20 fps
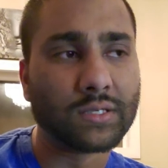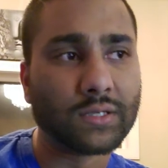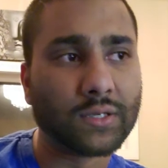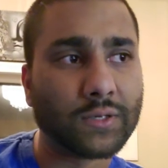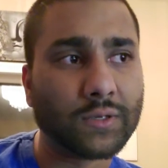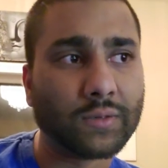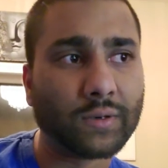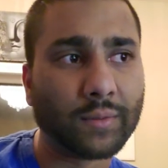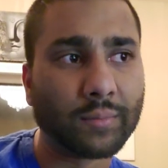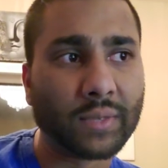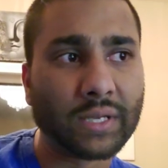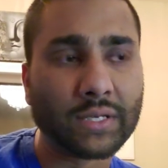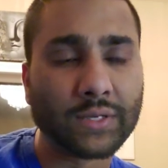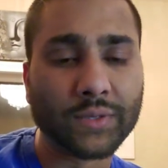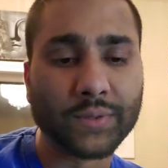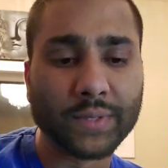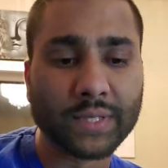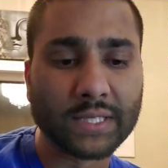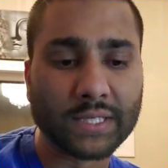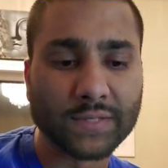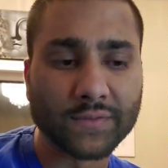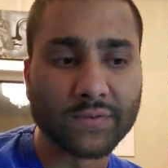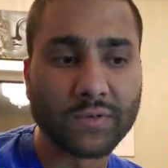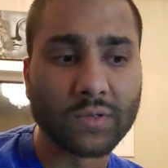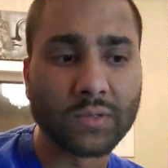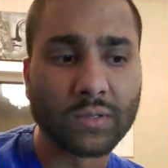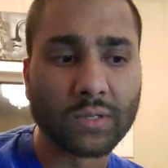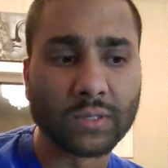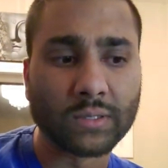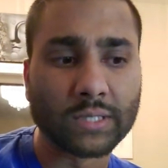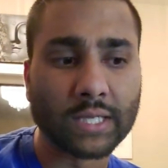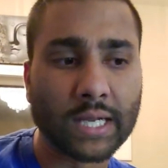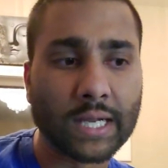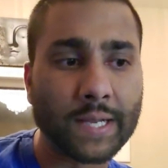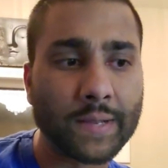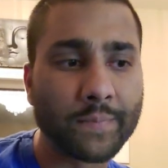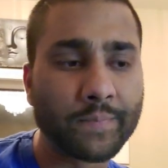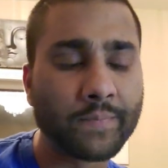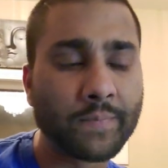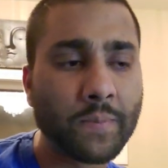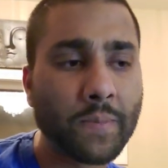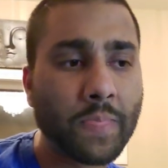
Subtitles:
ago, I've been doing this for a long time,